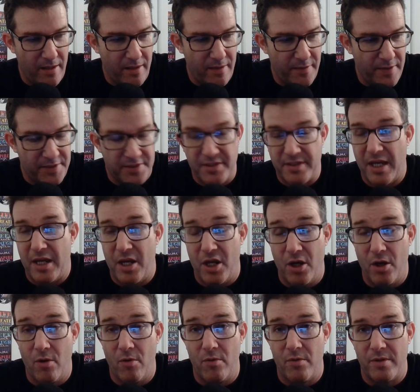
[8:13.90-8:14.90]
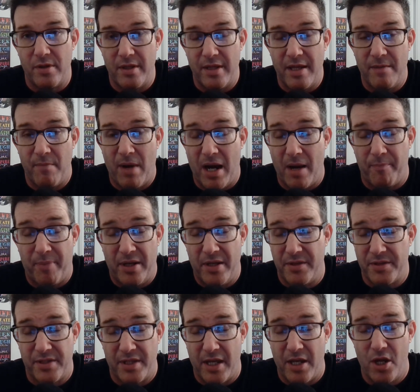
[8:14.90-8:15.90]
this is a huge, in my opinion,
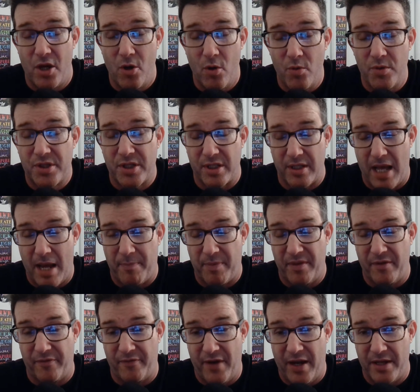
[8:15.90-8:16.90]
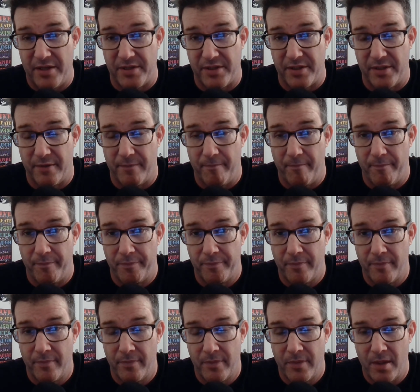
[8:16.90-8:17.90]
this is a huge slap in the face
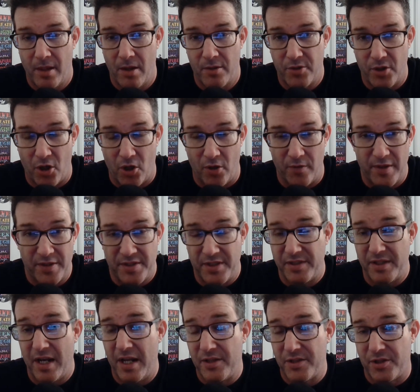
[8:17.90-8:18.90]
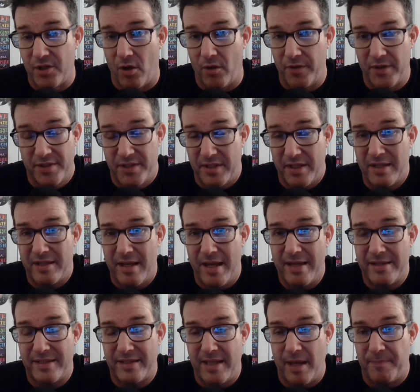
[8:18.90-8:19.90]
to her. This is an insult. This is a, a
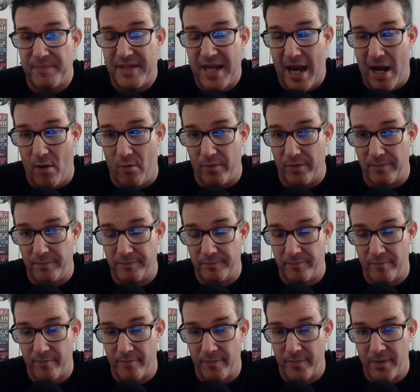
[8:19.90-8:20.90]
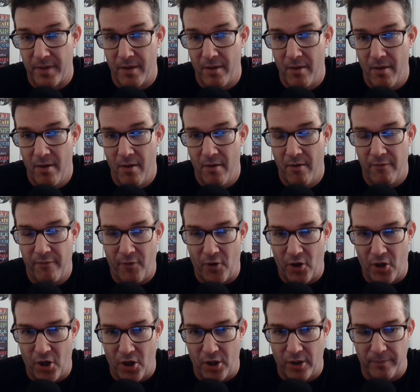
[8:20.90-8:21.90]
step down for
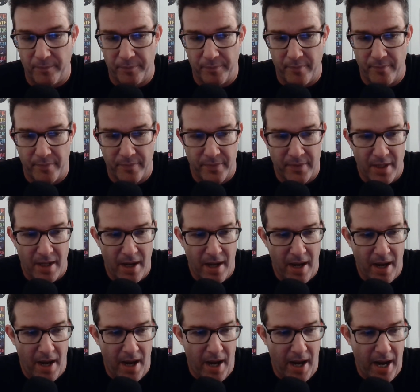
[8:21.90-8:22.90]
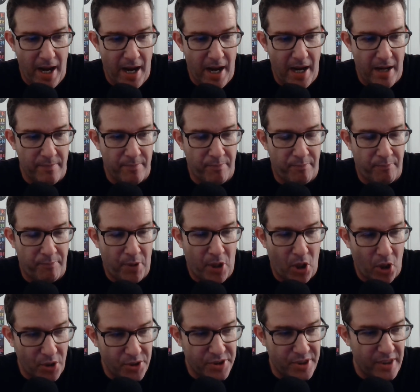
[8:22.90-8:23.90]
her. And
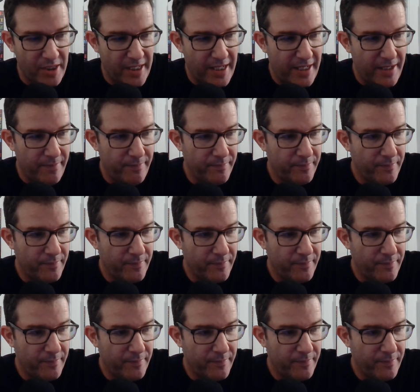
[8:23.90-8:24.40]
personally,